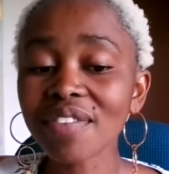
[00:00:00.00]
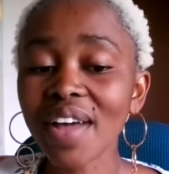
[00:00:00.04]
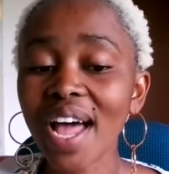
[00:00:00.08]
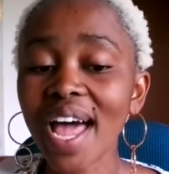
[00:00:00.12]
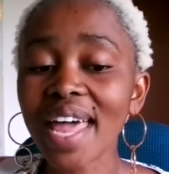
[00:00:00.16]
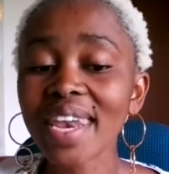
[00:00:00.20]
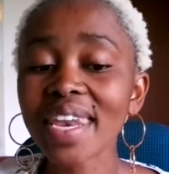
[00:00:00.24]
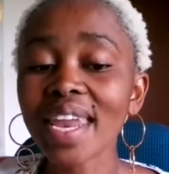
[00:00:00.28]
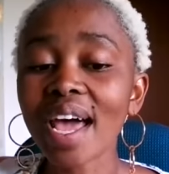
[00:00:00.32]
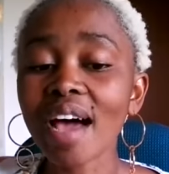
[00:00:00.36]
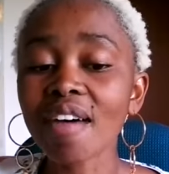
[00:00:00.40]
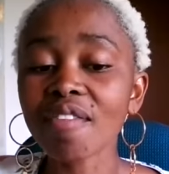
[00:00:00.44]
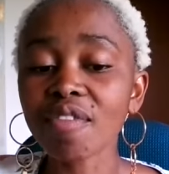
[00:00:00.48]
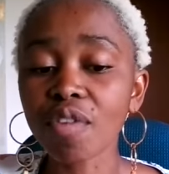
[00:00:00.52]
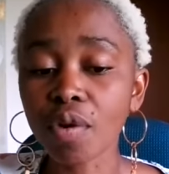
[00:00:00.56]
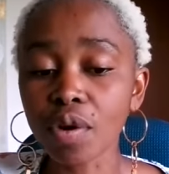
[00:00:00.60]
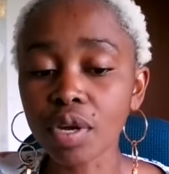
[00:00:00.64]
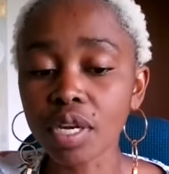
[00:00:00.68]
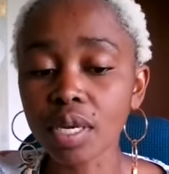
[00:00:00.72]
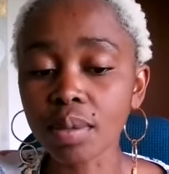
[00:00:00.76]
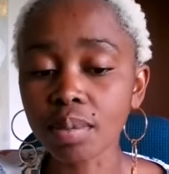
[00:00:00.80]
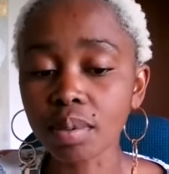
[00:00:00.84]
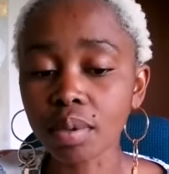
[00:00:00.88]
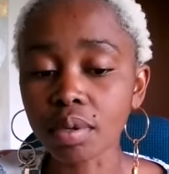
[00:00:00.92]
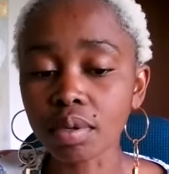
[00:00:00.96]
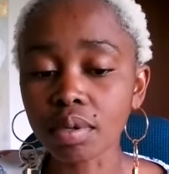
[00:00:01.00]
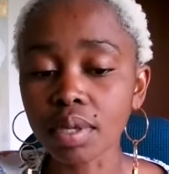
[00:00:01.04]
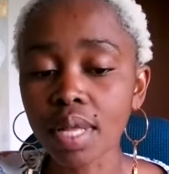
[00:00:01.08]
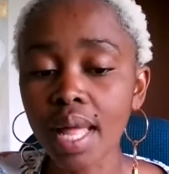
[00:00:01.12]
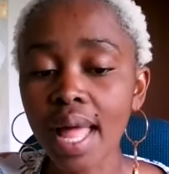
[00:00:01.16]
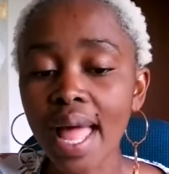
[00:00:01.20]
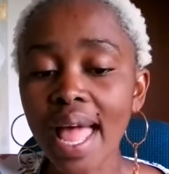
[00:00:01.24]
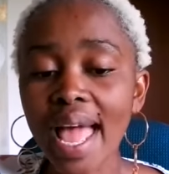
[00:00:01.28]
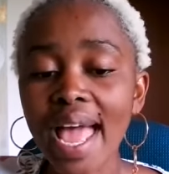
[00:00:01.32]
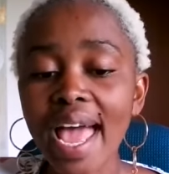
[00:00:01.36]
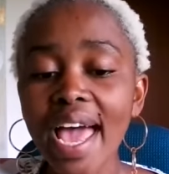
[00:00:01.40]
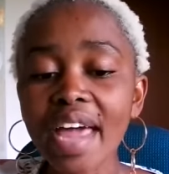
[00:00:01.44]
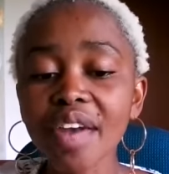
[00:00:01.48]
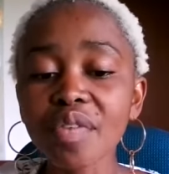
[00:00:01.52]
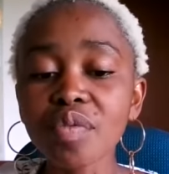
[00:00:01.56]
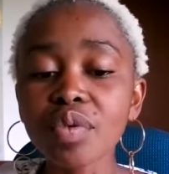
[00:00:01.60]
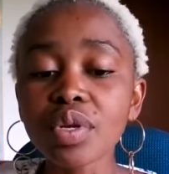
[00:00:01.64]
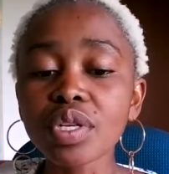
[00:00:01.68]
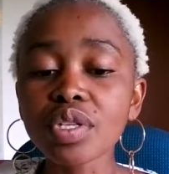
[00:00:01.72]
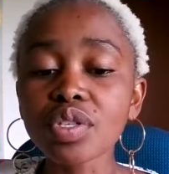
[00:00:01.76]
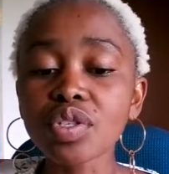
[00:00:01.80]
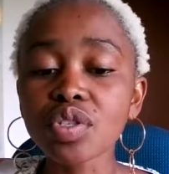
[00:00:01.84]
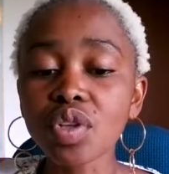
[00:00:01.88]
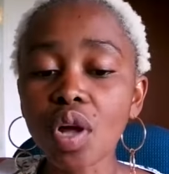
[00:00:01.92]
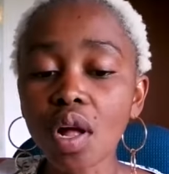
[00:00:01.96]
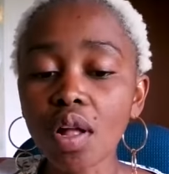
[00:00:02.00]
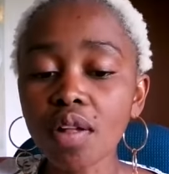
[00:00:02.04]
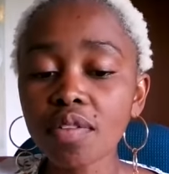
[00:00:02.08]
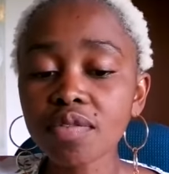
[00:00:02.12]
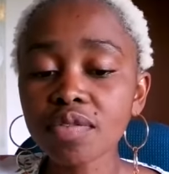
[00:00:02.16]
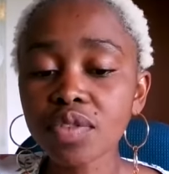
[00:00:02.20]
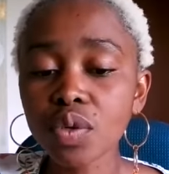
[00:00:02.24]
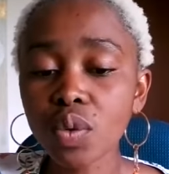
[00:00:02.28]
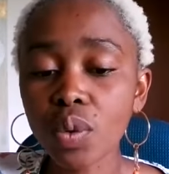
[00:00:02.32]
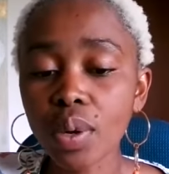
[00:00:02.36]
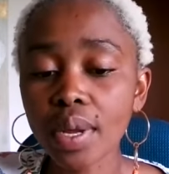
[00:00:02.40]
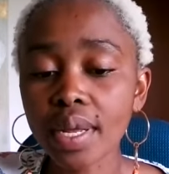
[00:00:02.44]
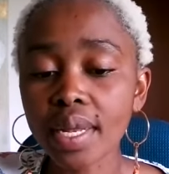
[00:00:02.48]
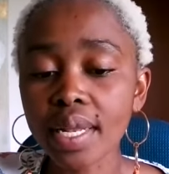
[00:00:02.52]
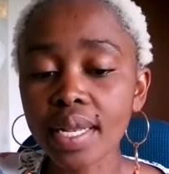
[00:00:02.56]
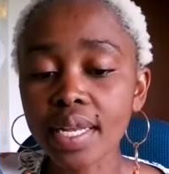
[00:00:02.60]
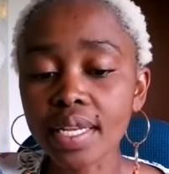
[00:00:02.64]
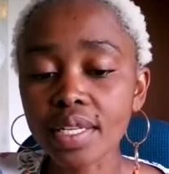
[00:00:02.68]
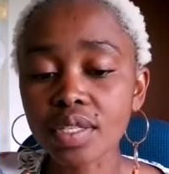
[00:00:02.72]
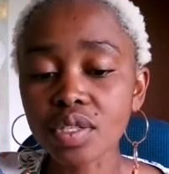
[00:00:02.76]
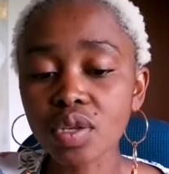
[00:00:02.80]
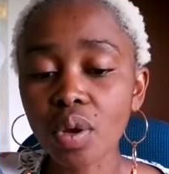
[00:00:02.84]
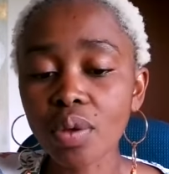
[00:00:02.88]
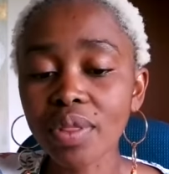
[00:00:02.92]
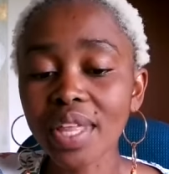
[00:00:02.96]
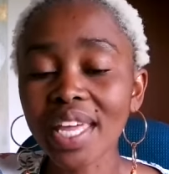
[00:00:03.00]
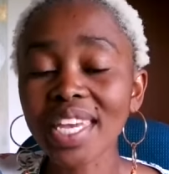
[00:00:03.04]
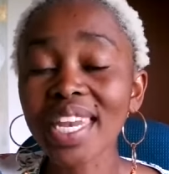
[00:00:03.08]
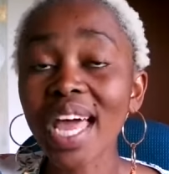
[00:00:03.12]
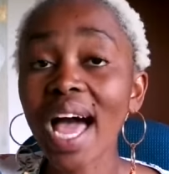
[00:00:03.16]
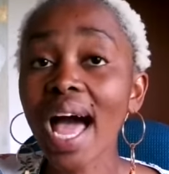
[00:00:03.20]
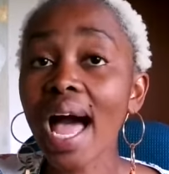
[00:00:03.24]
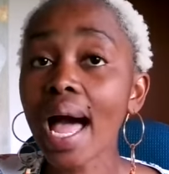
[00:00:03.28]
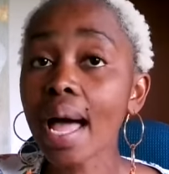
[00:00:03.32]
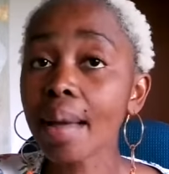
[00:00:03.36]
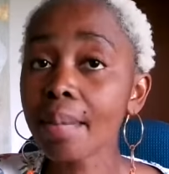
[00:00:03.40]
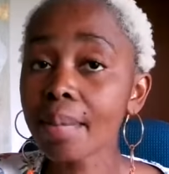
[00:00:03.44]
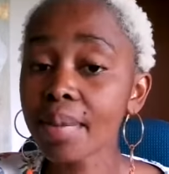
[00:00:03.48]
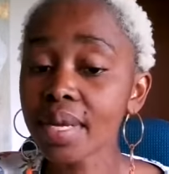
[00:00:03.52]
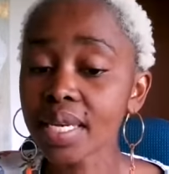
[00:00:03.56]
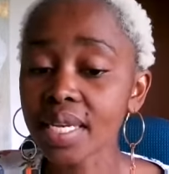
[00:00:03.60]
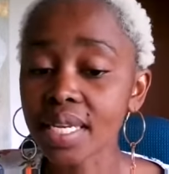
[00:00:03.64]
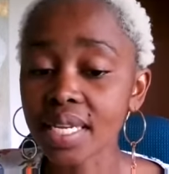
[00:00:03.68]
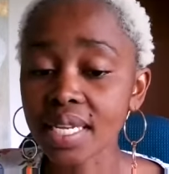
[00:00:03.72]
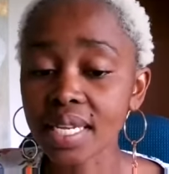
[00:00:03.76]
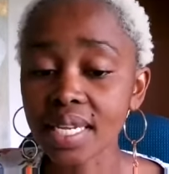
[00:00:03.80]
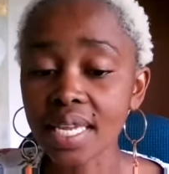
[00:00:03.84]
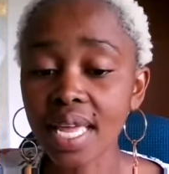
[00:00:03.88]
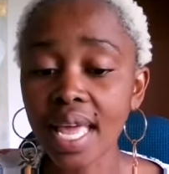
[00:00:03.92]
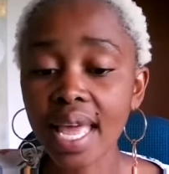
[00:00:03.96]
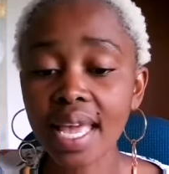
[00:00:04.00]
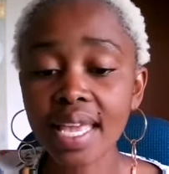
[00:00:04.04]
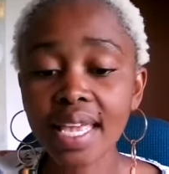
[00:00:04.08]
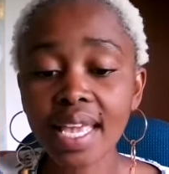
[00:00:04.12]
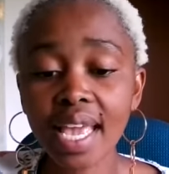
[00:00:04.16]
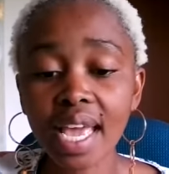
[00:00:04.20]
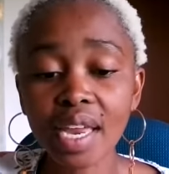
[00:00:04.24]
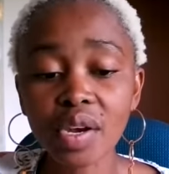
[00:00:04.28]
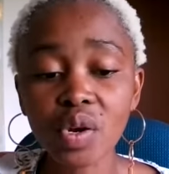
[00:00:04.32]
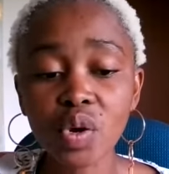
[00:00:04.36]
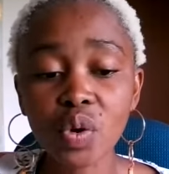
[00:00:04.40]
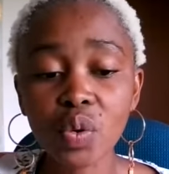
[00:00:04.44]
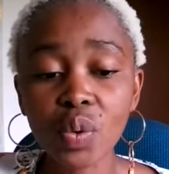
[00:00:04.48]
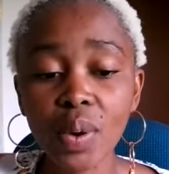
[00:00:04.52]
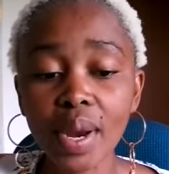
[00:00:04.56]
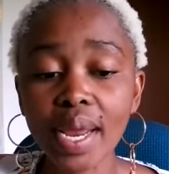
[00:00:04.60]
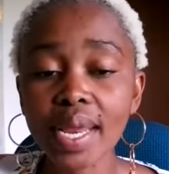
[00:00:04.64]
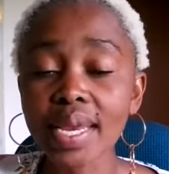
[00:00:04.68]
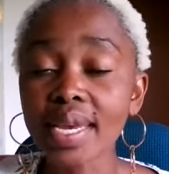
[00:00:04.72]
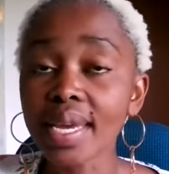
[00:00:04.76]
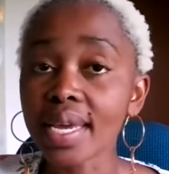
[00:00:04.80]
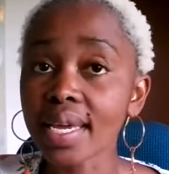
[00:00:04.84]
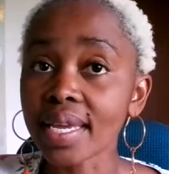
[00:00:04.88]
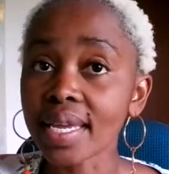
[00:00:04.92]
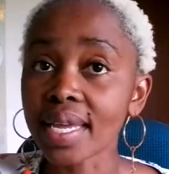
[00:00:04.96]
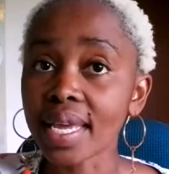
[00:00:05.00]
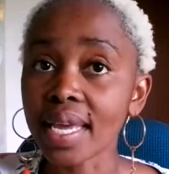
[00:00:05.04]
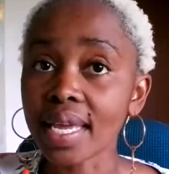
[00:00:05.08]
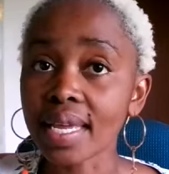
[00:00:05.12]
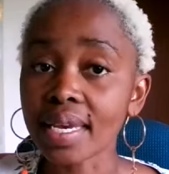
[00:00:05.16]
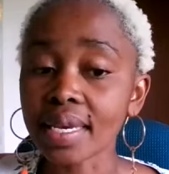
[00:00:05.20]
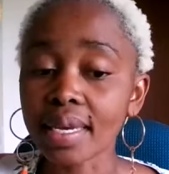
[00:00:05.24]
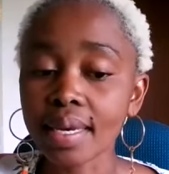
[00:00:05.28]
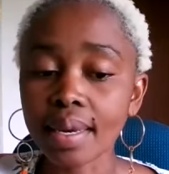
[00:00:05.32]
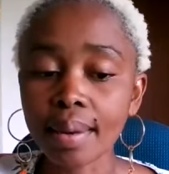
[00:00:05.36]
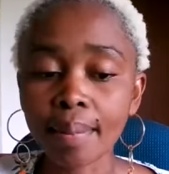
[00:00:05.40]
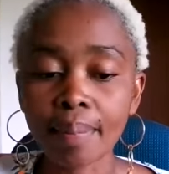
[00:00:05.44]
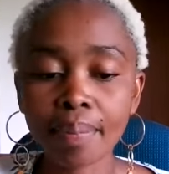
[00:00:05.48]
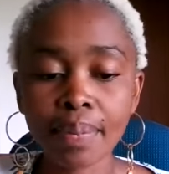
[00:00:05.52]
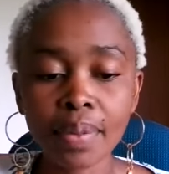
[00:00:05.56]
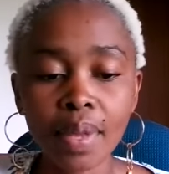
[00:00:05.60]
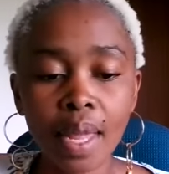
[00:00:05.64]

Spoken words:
unavoidable, and resolved quickly so that harmony can reign again.